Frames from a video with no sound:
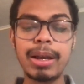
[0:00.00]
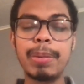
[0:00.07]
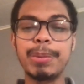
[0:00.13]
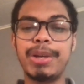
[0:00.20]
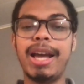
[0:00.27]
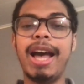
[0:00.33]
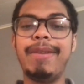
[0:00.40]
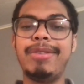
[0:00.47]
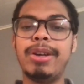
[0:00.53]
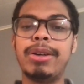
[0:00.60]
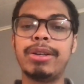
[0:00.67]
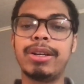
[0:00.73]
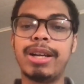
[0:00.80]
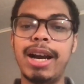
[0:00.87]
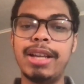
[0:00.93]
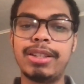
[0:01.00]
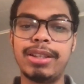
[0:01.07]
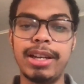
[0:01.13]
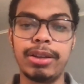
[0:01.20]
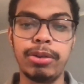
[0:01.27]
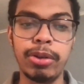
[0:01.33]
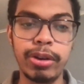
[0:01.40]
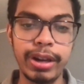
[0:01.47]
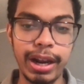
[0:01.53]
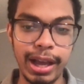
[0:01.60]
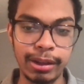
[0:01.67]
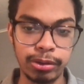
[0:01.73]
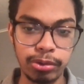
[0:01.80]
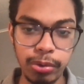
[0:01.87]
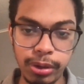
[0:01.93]
They have younger guys like Uriel
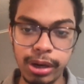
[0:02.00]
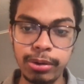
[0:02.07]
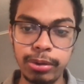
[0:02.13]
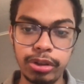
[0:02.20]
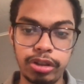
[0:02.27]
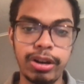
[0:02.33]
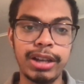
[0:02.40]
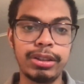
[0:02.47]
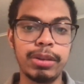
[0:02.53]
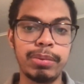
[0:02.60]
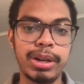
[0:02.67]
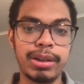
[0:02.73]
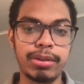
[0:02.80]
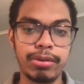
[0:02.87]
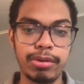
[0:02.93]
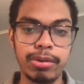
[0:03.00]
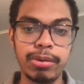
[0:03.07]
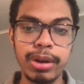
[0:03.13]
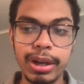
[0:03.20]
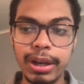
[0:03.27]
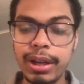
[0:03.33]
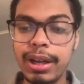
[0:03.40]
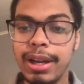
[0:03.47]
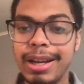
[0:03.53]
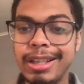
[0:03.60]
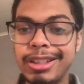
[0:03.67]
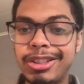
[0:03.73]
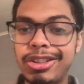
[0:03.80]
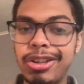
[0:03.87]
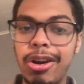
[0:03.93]
Antuna, who's trying to break through.
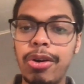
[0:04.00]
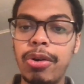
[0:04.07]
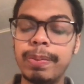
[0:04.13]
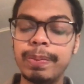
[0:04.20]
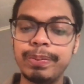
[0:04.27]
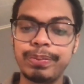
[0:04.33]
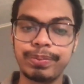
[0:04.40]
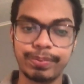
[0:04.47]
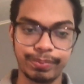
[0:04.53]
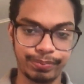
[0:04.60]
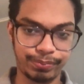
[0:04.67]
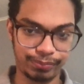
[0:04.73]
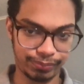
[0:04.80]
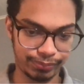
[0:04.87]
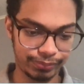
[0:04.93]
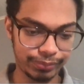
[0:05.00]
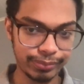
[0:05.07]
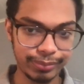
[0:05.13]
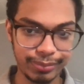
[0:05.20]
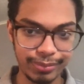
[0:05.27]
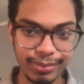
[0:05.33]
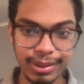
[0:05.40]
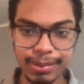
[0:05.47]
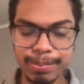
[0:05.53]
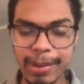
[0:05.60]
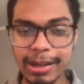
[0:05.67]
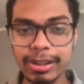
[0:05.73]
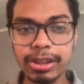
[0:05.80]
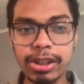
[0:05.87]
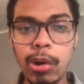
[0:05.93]
So
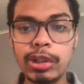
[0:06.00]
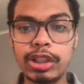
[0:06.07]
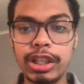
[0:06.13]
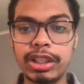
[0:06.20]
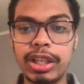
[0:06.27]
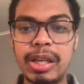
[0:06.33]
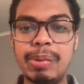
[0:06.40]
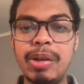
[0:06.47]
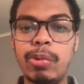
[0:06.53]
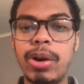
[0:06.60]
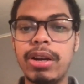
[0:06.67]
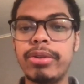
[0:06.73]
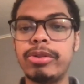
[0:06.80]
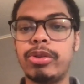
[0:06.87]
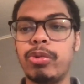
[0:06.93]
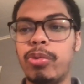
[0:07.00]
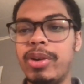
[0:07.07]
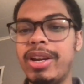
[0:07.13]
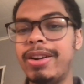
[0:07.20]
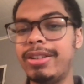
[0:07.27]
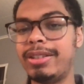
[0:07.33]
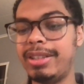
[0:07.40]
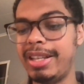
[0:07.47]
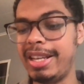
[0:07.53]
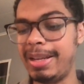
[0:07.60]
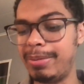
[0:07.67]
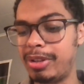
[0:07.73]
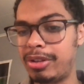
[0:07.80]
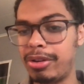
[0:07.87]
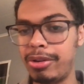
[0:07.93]
Mexico is just going to be one of those weird
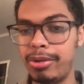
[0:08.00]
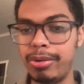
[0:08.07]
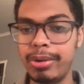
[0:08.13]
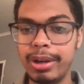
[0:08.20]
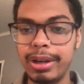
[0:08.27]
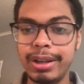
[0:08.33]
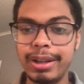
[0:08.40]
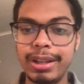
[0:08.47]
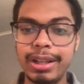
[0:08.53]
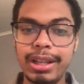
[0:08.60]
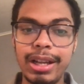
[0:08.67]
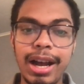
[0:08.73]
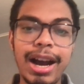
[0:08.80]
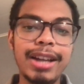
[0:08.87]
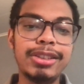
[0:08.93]
teams who I